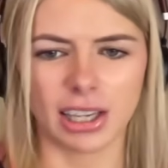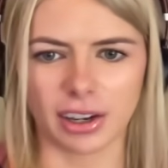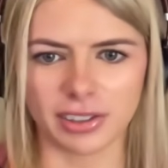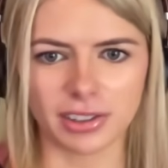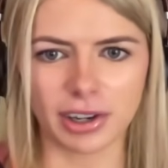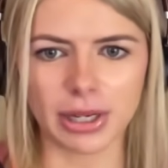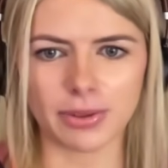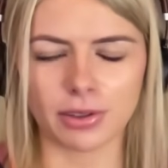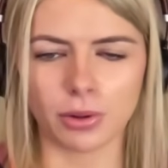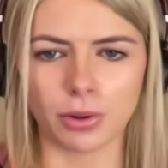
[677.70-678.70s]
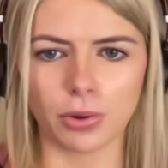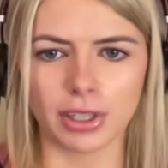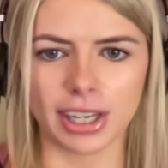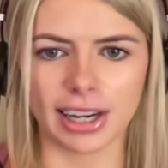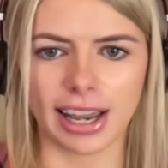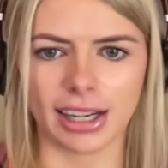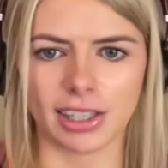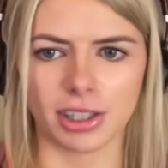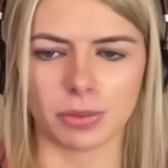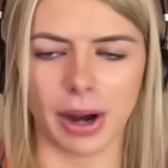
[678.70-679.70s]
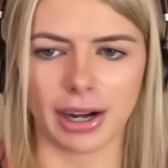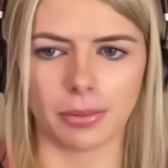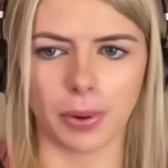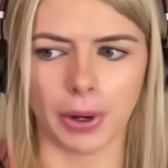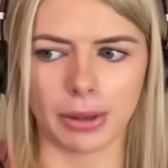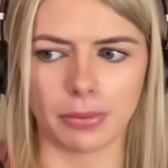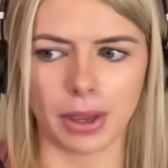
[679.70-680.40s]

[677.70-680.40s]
I just thought he was so good in last year's Martin Pipe.